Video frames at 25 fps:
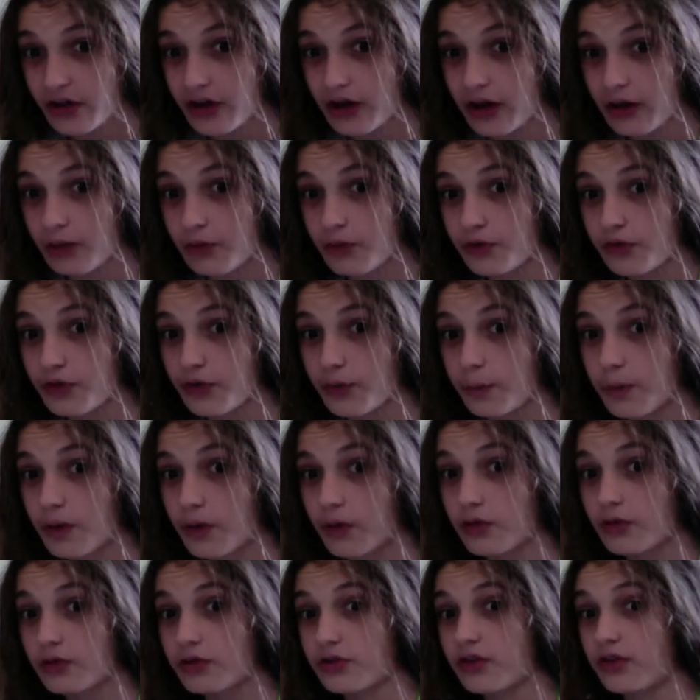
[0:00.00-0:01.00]
I was
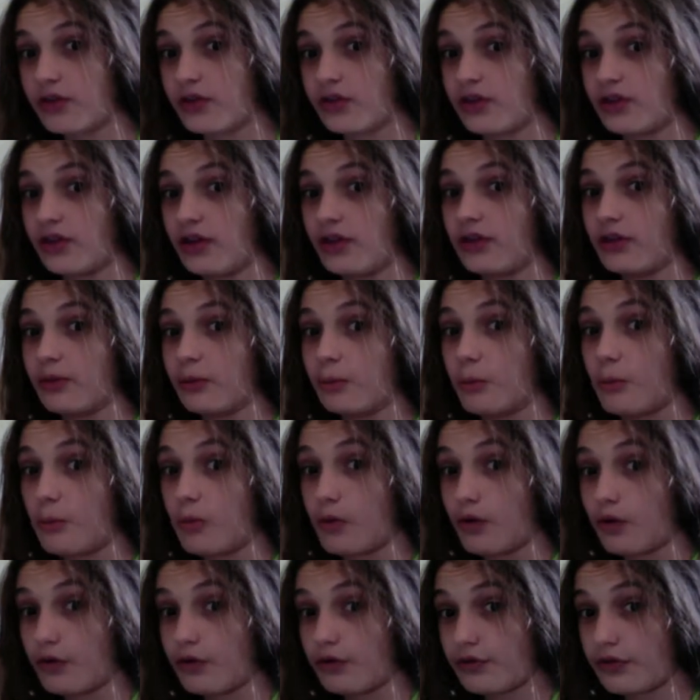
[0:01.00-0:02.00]
supposed to see the
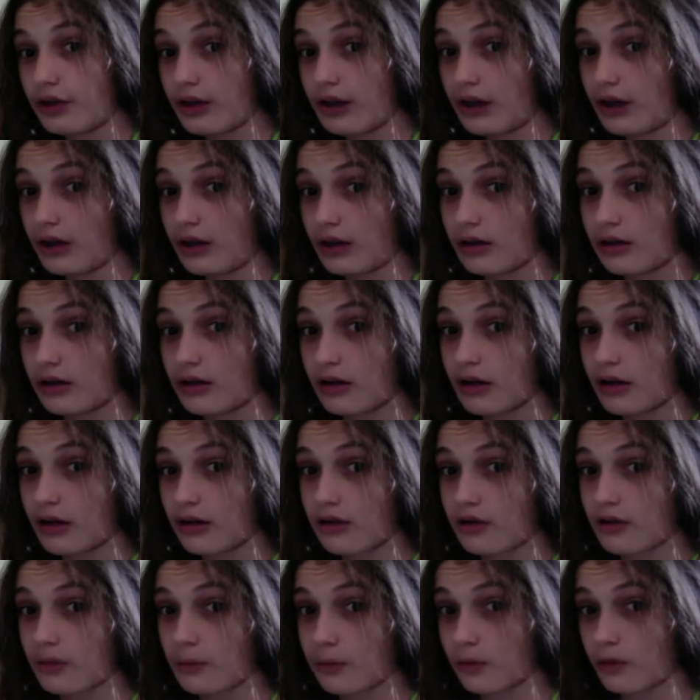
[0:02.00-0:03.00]
movie, not
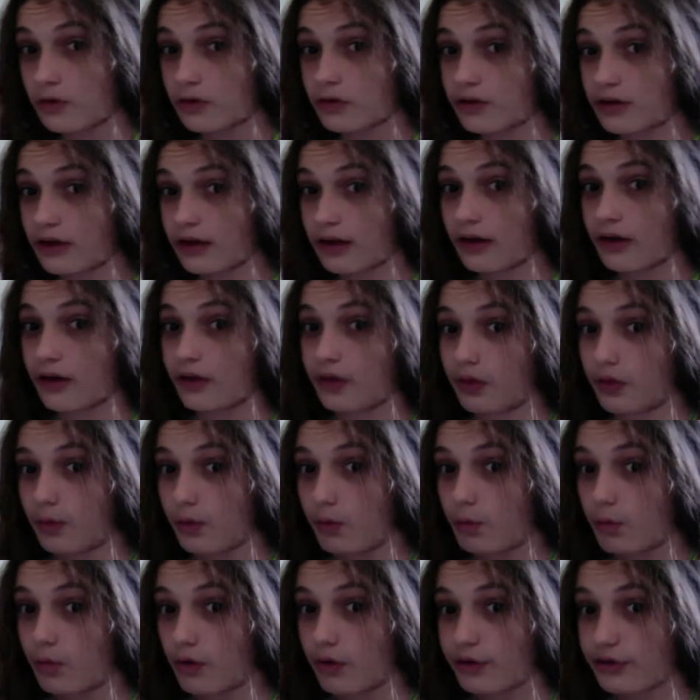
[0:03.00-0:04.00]
supposed to count the
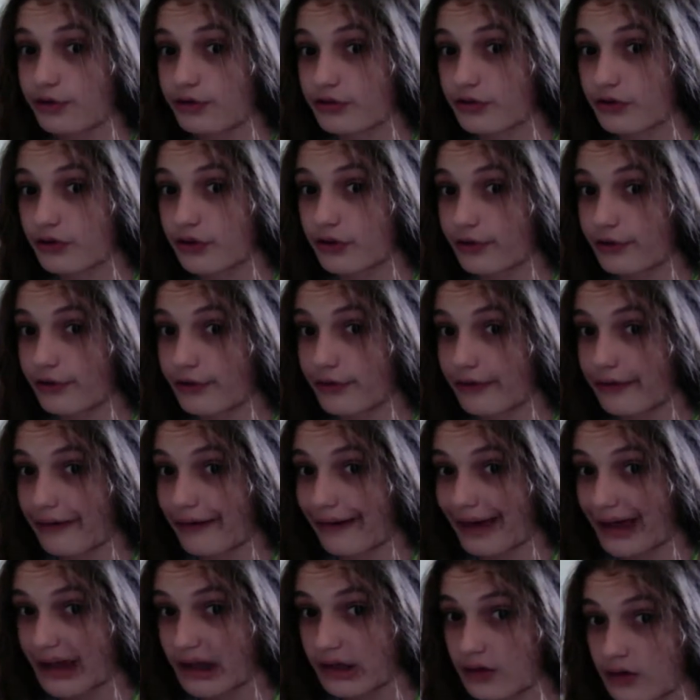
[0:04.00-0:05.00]
warts on your
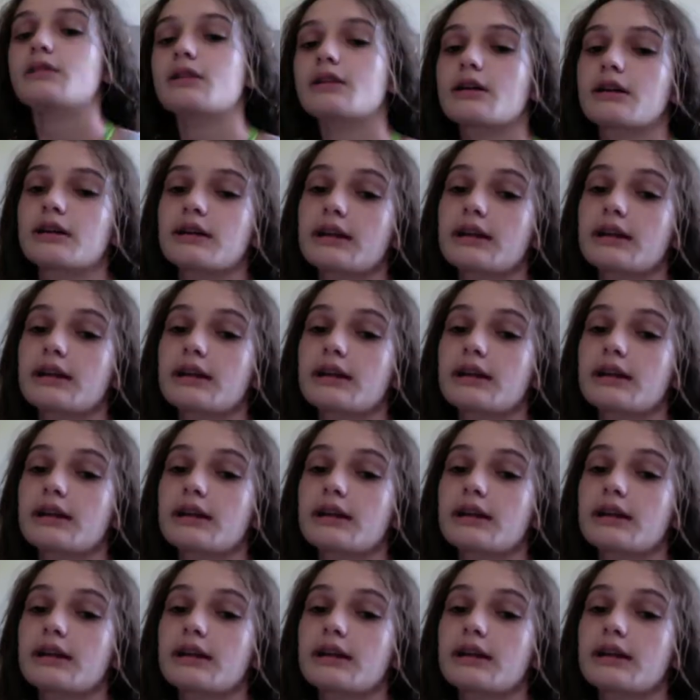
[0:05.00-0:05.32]
head.